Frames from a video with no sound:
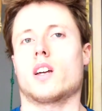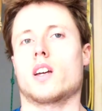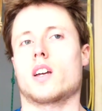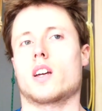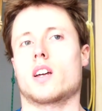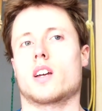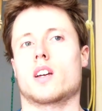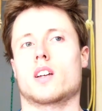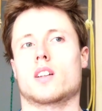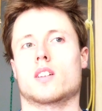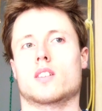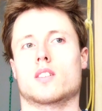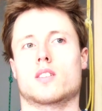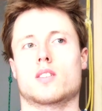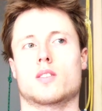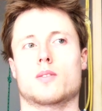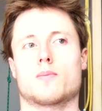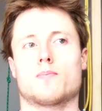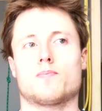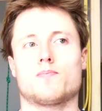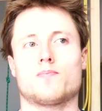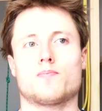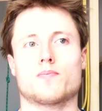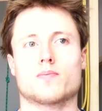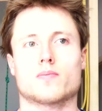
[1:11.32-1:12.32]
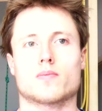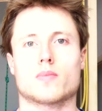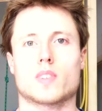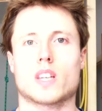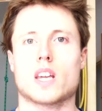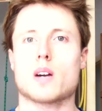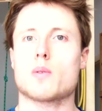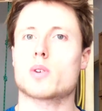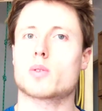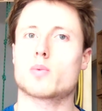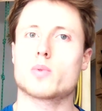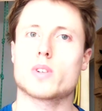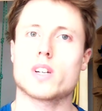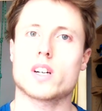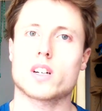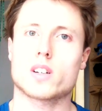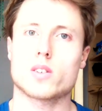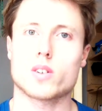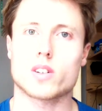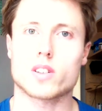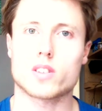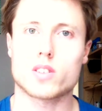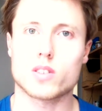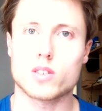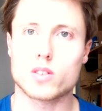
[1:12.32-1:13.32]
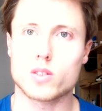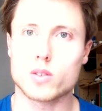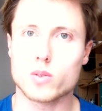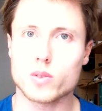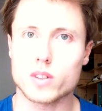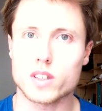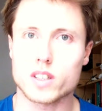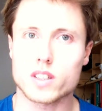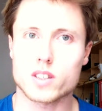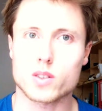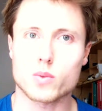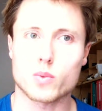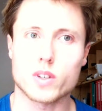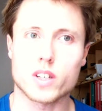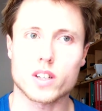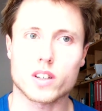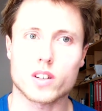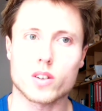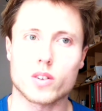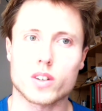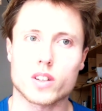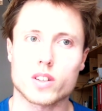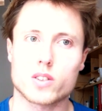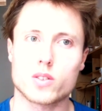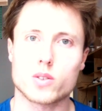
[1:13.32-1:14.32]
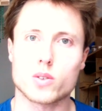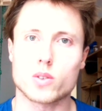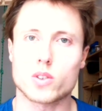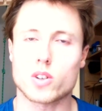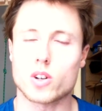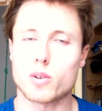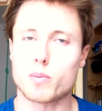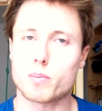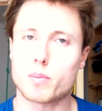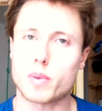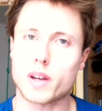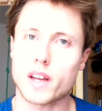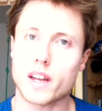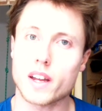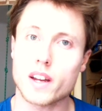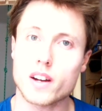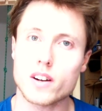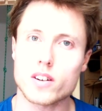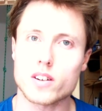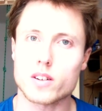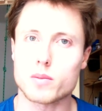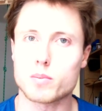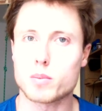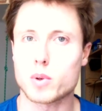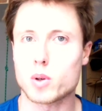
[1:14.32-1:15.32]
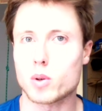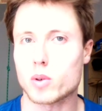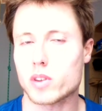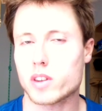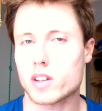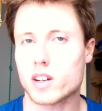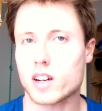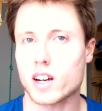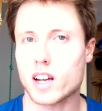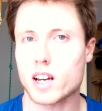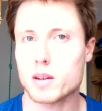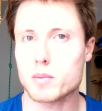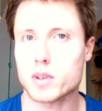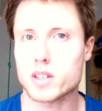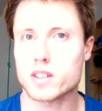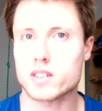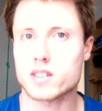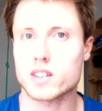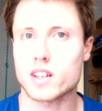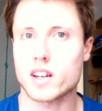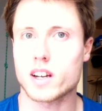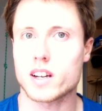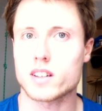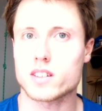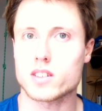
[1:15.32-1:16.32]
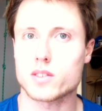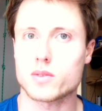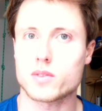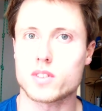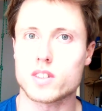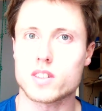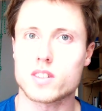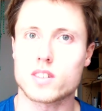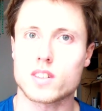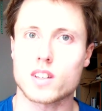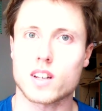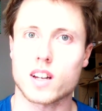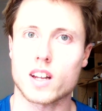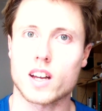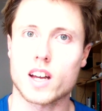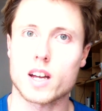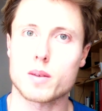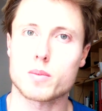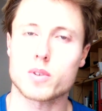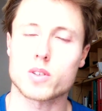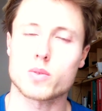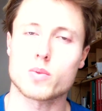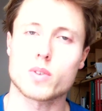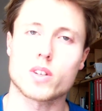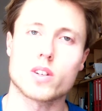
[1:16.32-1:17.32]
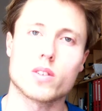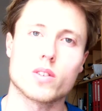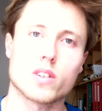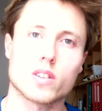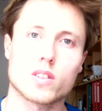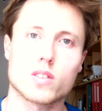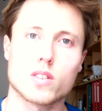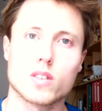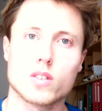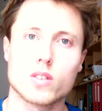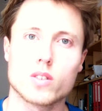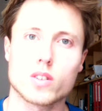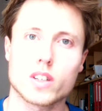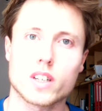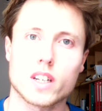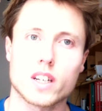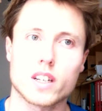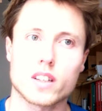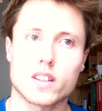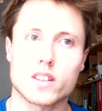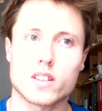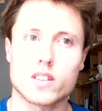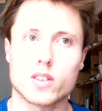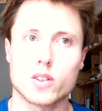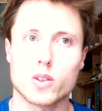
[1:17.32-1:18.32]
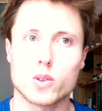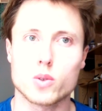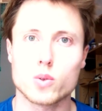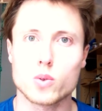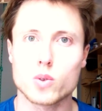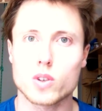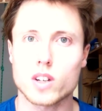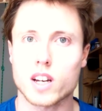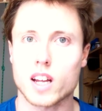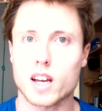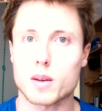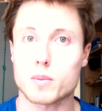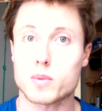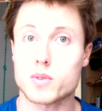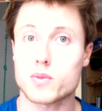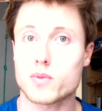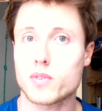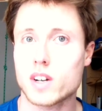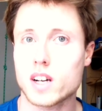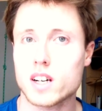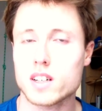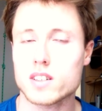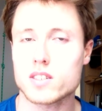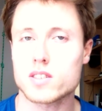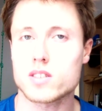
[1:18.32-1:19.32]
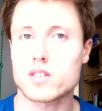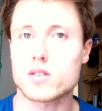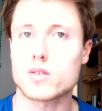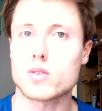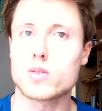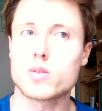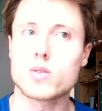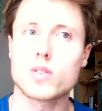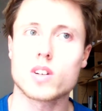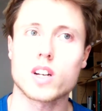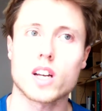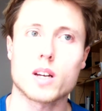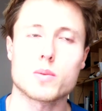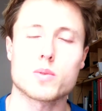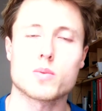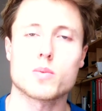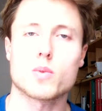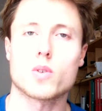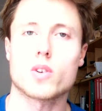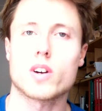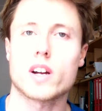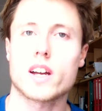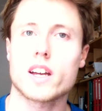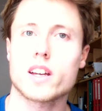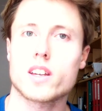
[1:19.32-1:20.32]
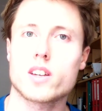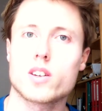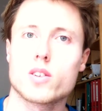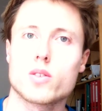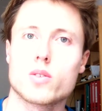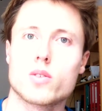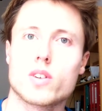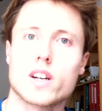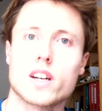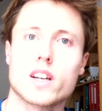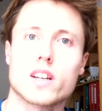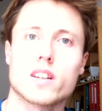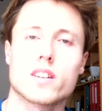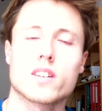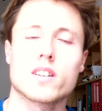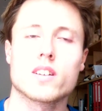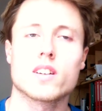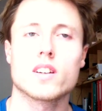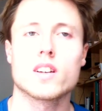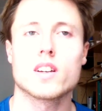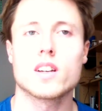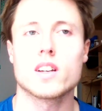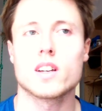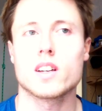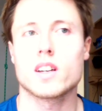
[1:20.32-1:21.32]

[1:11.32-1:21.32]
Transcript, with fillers: And yeah, what we are going to do is we are going to compare both climbing styles of these climbers. We're going to look at who climbs faster, who climbs more accurate,